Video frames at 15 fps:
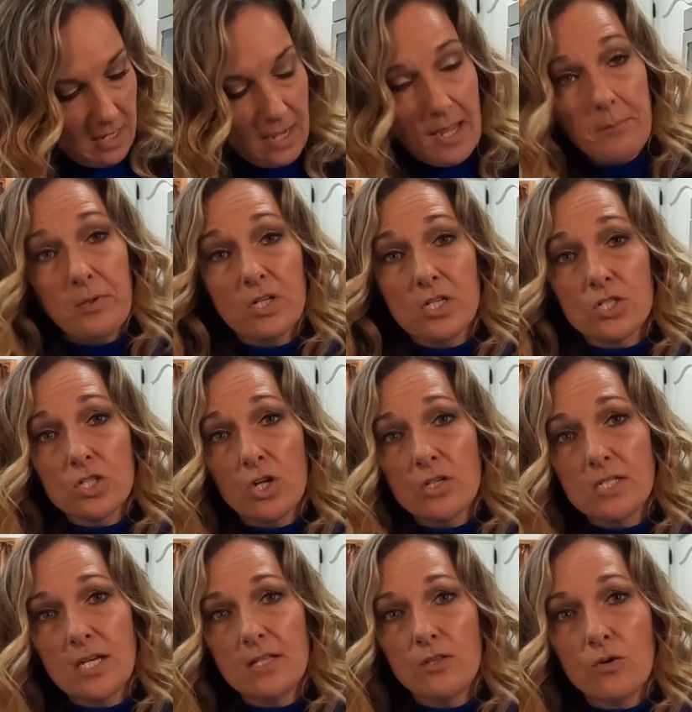I'm going to
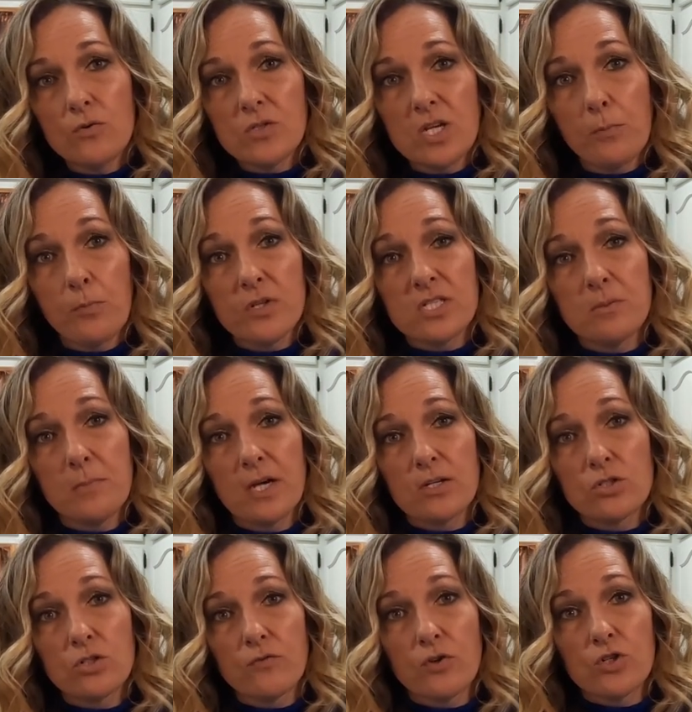saute those up with some
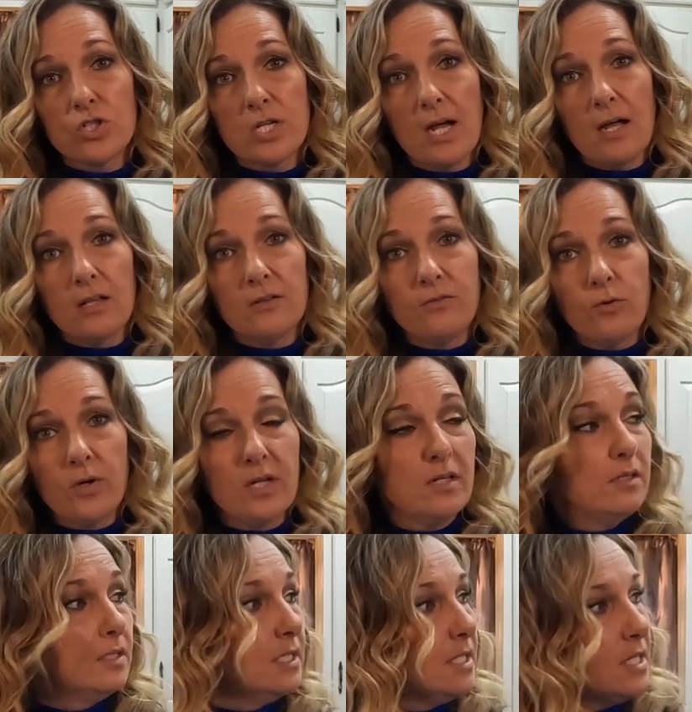extra virgin olive
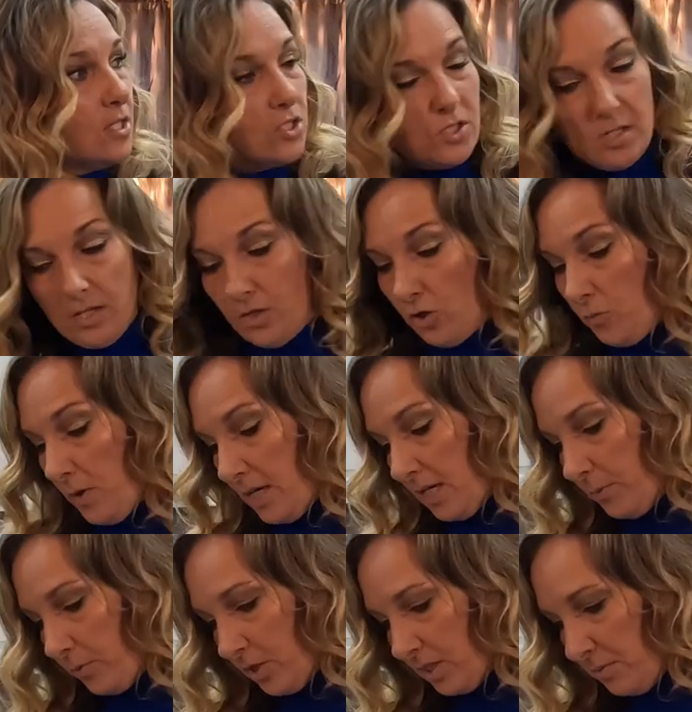oil so that they're ready
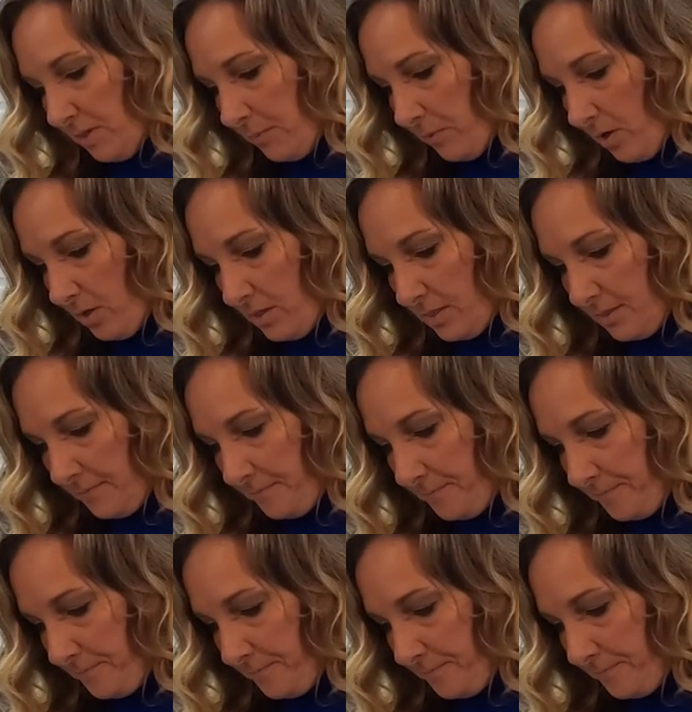to put in the meatballs.